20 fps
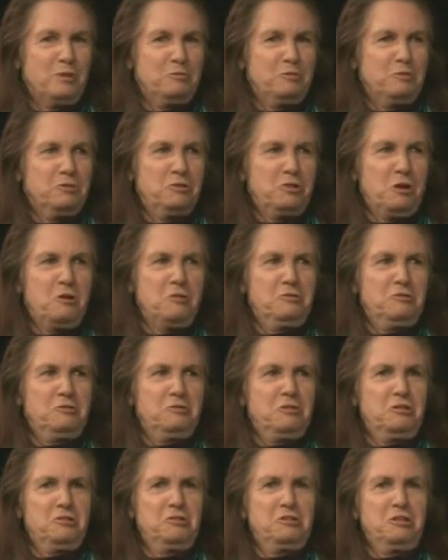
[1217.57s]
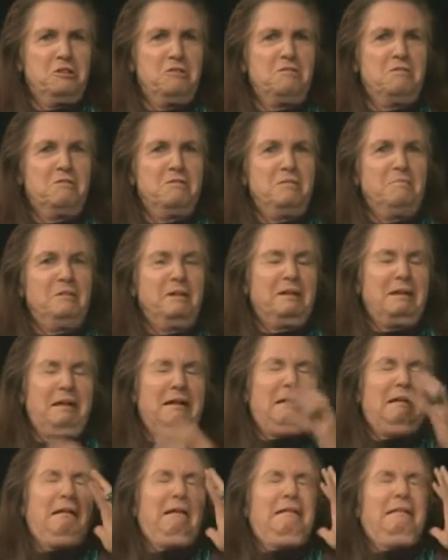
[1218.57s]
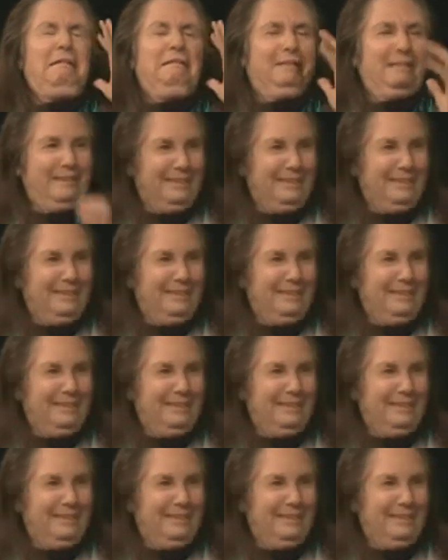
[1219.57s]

start the show. I'm like, oh.